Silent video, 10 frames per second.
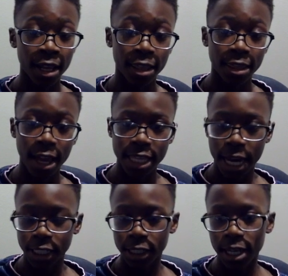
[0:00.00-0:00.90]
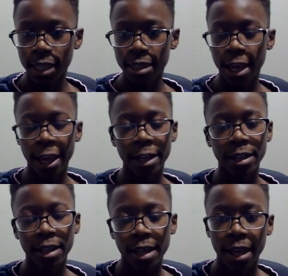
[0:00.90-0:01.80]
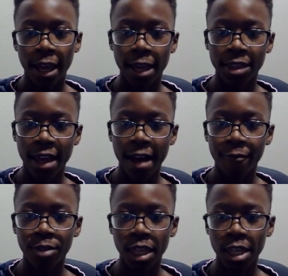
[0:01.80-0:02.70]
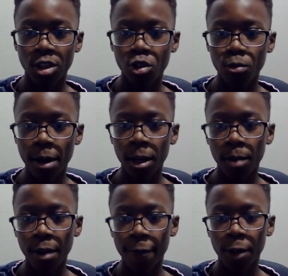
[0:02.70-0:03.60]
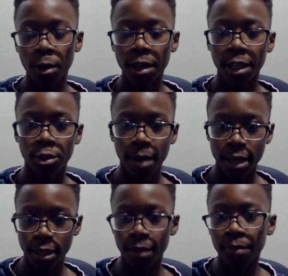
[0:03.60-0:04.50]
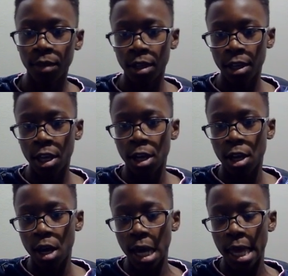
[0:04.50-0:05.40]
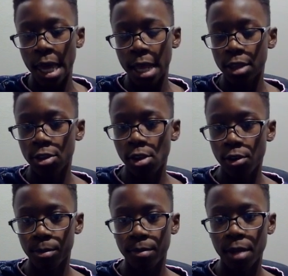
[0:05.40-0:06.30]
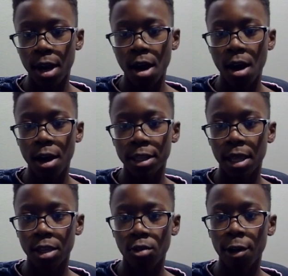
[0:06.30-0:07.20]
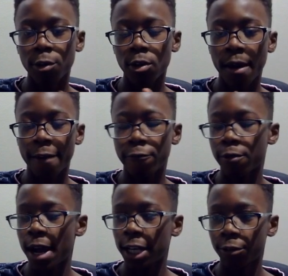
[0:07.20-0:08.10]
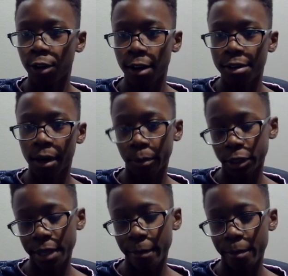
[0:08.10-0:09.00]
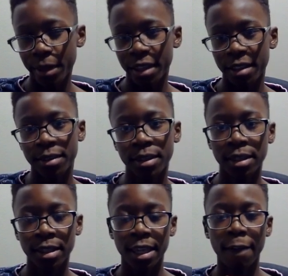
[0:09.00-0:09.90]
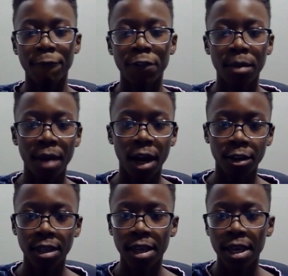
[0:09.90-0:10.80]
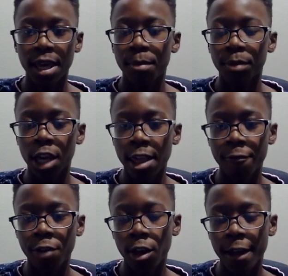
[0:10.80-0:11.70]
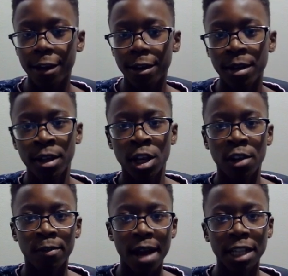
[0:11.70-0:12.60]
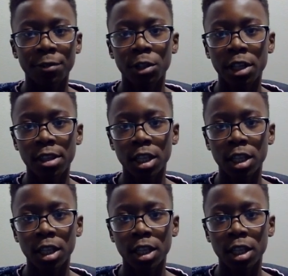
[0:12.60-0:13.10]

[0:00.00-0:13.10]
That's actually insane. And to have these two running on midfield is crazy. And so then you also have Rashford on top, which I'm a bit iffy about, because I feel like Rashford is